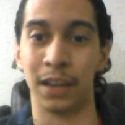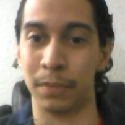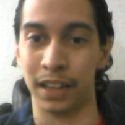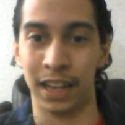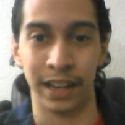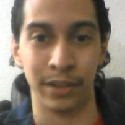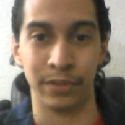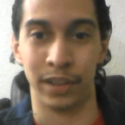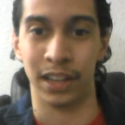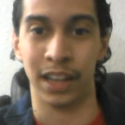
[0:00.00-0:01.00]

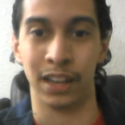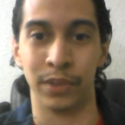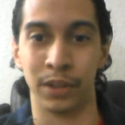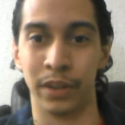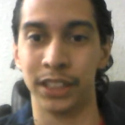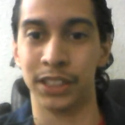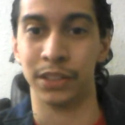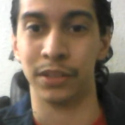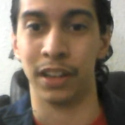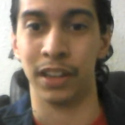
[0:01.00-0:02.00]
of
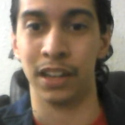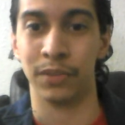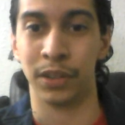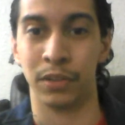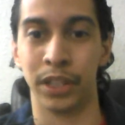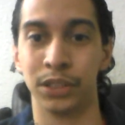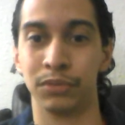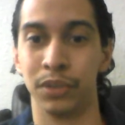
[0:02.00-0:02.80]
aggression